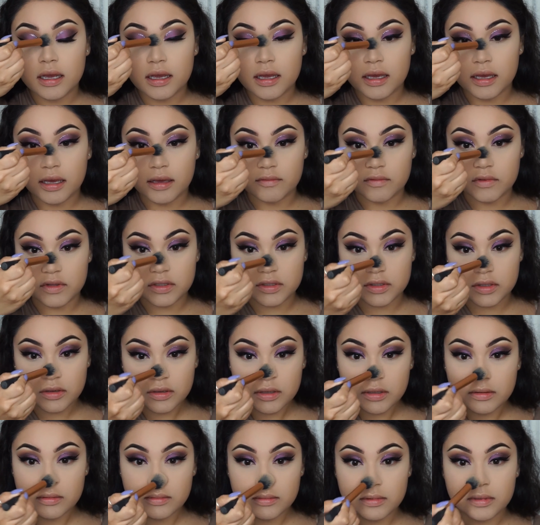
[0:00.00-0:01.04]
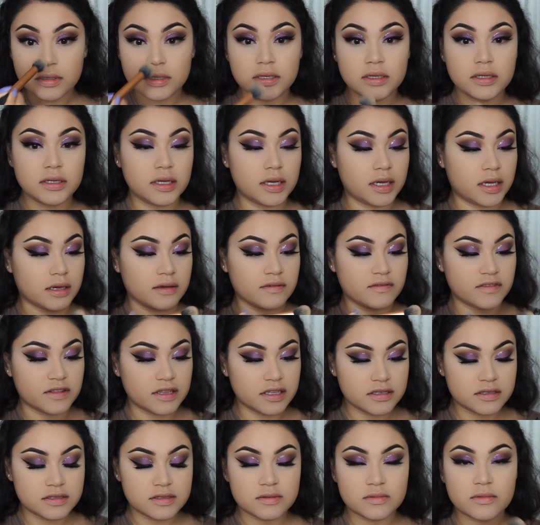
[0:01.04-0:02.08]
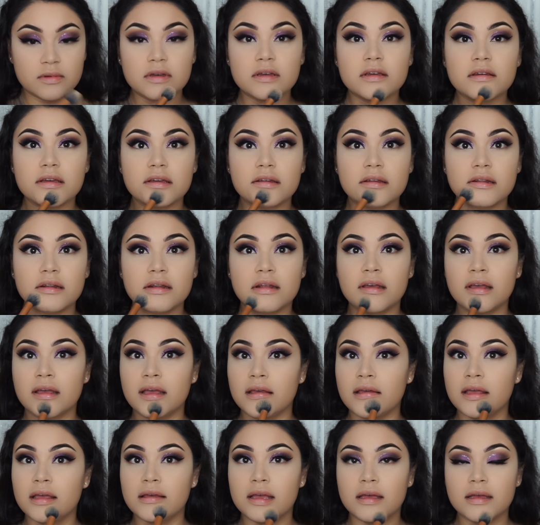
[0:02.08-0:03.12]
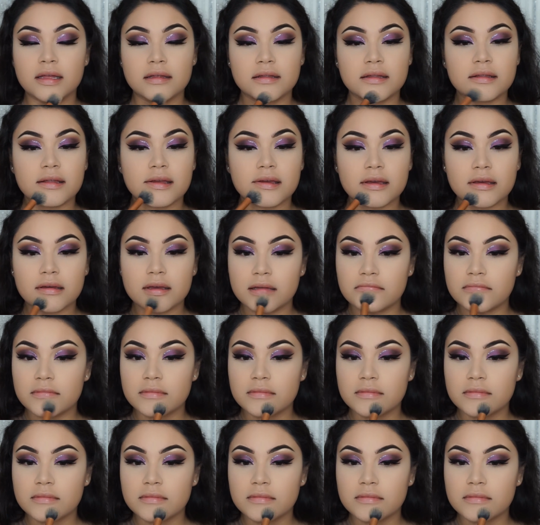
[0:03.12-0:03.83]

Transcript: I have the Tarte one, I have this one. Like,